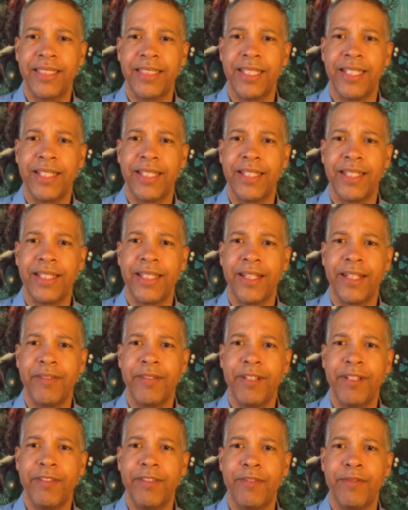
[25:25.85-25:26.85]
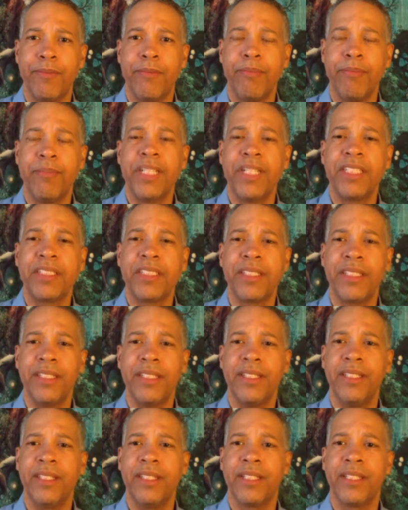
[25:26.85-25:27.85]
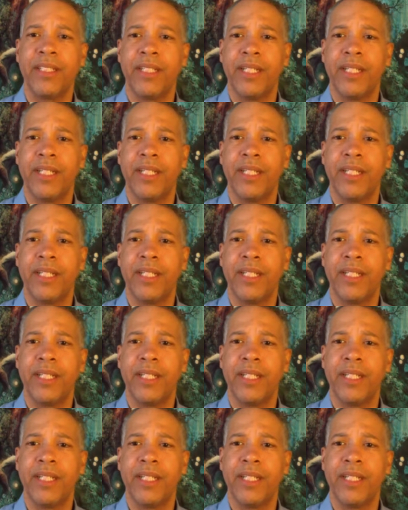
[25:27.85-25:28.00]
that we've mentioned,